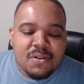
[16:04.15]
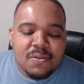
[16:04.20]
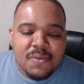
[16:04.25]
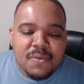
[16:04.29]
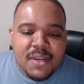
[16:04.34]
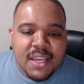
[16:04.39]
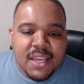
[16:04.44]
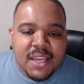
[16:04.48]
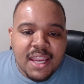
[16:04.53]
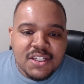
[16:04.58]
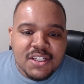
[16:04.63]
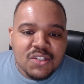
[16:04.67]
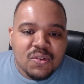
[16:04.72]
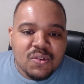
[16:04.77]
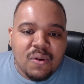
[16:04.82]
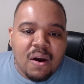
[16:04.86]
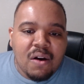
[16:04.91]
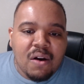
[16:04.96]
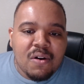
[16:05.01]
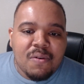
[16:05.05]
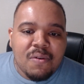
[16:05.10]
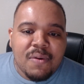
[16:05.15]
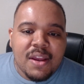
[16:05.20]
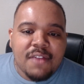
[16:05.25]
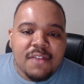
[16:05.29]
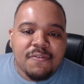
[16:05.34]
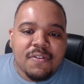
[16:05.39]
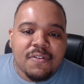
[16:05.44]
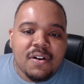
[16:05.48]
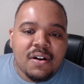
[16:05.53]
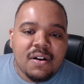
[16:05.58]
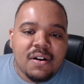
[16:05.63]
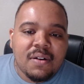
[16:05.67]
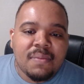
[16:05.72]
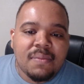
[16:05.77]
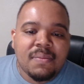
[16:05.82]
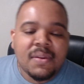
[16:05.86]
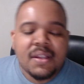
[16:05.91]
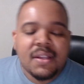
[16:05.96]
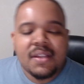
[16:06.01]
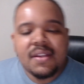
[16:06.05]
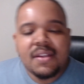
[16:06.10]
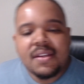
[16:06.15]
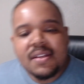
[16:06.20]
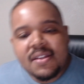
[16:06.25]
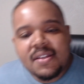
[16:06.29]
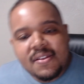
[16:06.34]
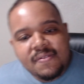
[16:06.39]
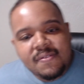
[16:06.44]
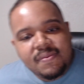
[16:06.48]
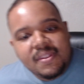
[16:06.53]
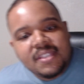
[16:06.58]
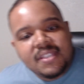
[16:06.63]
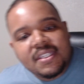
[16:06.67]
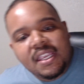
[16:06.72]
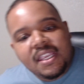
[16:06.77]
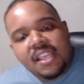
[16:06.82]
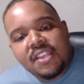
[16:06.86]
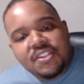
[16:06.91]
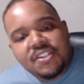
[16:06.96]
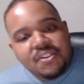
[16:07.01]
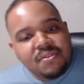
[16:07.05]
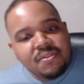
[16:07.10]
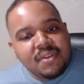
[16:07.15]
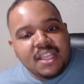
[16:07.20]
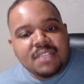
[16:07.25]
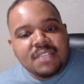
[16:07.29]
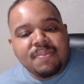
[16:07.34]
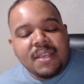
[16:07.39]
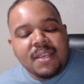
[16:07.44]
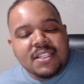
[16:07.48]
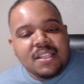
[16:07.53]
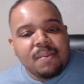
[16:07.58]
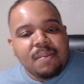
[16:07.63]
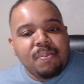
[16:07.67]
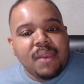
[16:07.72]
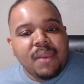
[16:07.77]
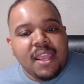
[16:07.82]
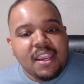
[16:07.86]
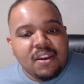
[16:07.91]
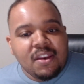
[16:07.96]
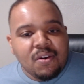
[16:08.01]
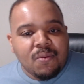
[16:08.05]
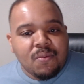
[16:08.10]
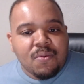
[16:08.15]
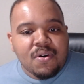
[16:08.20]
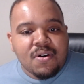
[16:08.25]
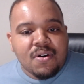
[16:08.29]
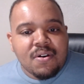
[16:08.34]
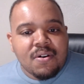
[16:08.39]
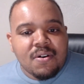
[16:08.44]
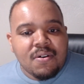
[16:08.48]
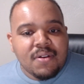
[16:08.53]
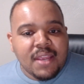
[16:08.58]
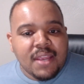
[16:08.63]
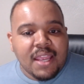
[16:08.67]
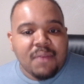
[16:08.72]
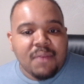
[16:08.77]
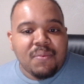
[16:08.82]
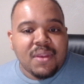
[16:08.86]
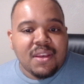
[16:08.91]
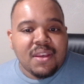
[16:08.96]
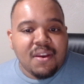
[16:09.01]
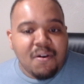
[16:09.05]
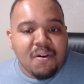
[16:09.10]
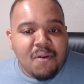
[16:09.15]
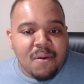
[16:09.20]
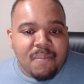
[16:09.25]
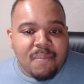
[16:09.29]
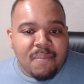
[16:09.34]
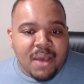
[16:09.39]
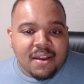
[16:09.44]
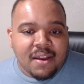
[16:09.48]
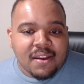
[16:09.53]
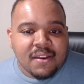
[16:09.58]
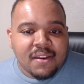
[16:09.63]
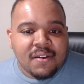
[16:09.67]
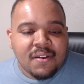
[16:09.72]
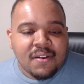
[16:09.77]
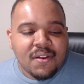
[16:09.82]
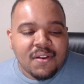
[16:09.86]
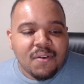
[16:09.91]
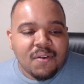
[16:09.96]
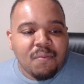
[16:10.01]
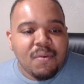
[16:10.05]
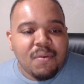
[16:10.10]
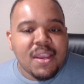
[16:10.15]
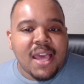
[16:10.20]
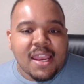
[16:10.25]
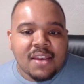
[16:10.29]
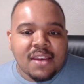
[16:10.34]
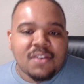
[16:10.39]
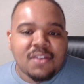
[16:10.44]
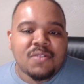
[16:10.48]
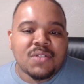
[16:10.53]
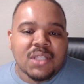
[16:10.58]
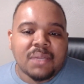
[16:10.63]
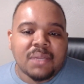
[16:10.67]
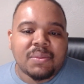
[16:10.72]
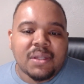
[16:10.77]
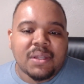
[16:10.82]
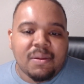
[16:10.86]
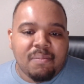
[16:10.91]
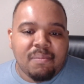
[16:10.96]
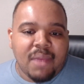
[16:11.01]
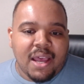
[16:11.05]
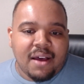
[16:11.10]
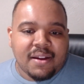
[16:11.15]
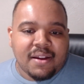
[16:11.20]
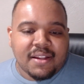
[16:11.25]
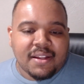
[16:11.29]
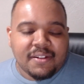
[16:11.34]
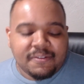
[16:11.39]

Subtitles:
We can't just walk away from this issue that's basically plaguing the world, and we know about it. We got to do something about it.